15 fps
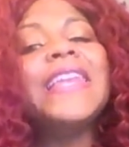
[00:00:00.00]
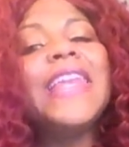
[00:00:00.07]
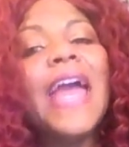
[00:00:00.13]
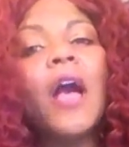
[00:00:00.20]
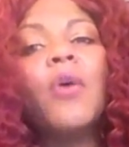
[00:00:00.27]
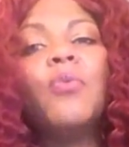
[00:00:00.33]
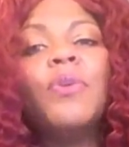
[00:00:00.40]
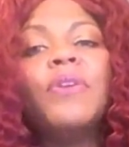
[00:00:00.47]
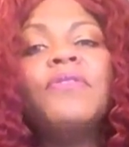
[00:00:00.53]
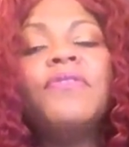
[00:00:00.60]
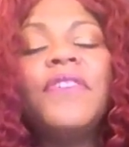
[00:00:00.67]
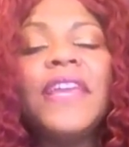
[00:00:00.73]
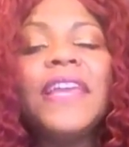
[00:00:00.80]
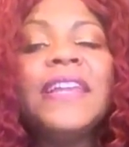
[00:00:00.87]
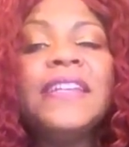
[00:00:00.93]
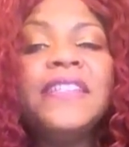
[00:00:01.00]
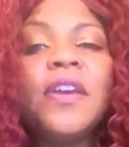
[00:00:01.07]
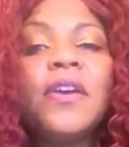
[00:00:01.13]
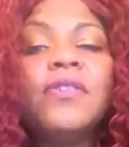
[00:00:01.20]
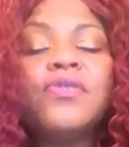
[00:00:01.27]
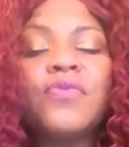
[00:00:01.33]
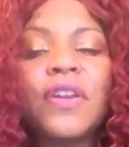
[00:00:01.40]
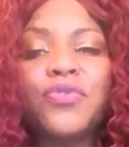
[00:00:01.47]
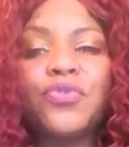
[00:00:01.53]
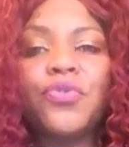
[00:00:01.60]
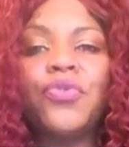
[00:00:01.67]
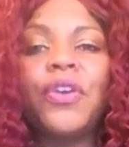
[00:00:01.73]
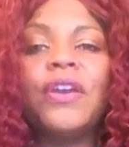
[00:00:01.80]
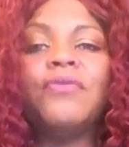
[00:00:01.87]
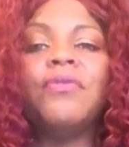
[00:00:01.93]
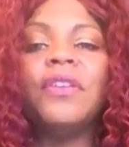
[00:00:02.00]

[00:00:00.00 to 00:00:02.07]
Now, when Venus goes retrograde,